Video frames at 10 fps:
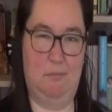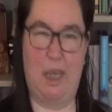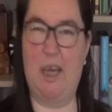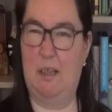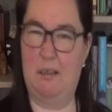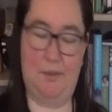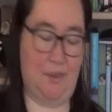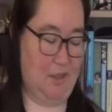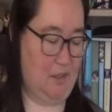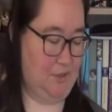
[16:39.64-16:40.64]
Yeah, I
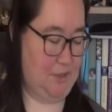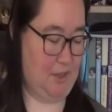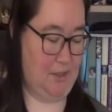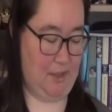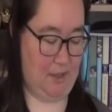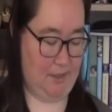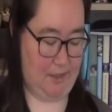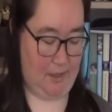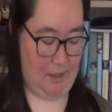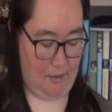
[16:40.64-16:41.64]
think I'll turn it
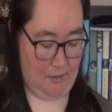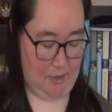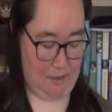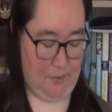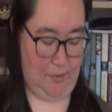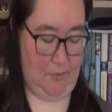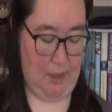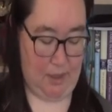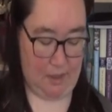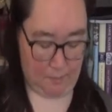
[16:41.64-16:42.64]
inside out and do a
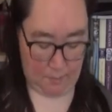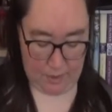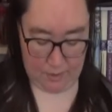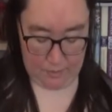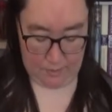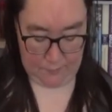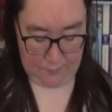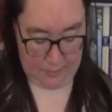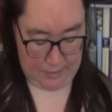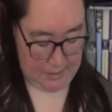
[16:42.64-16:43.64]
3-needle bind
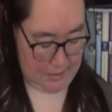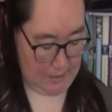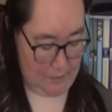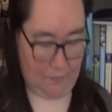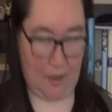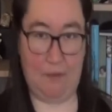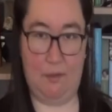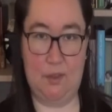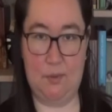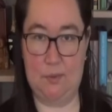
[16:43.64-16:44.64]
off instead of
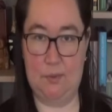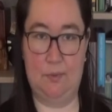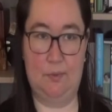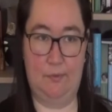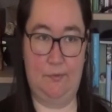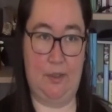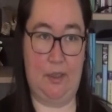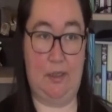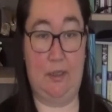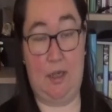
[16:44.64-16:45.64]
having to
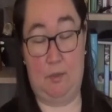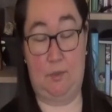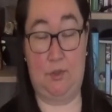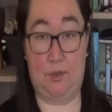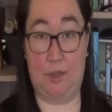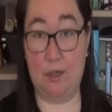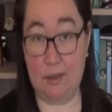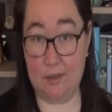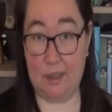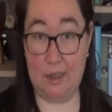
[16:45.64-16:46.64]
figure out how much
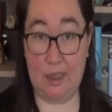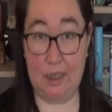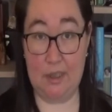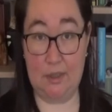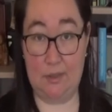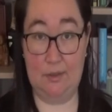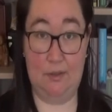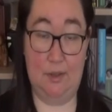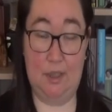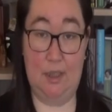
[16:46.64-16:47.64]
yarn I need
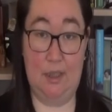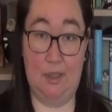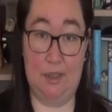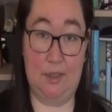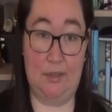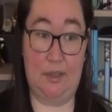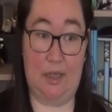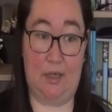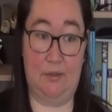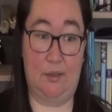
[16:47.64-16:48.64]
to sew it
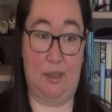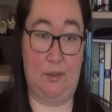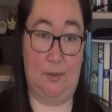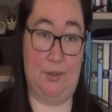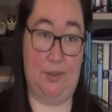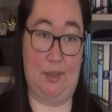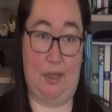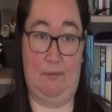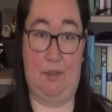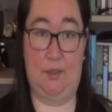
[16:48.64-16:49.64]
down and also
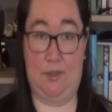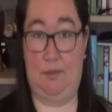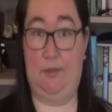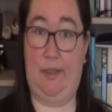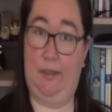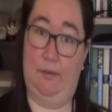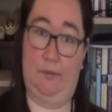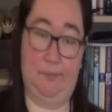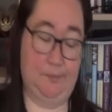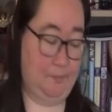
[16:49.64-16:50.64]
having to sew it down.
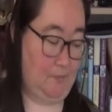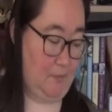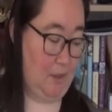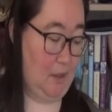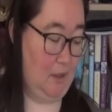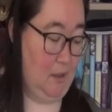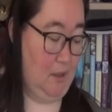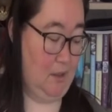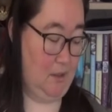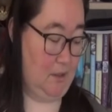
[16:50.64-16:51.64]

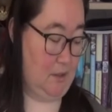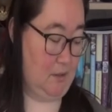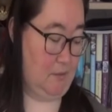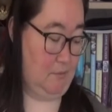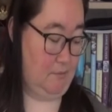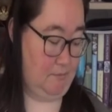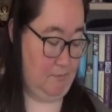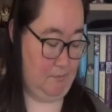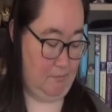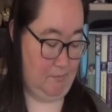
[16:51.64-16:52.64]
So,
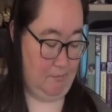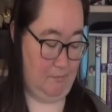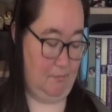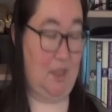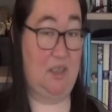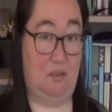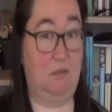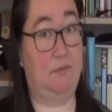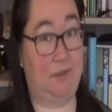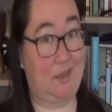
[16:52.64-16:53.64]
bind
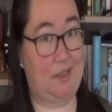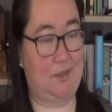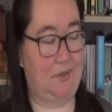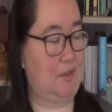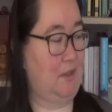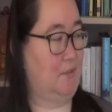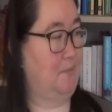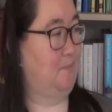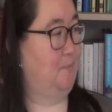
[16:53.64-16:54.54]
off and then sew it down.